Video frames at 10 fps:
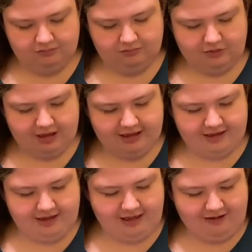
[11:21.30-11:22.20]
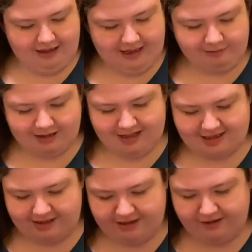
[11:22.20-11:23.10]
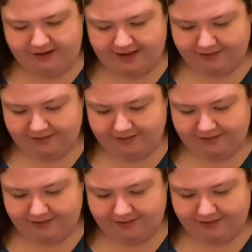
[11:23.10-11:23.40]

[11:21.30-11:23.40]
And then now I have a connection to it.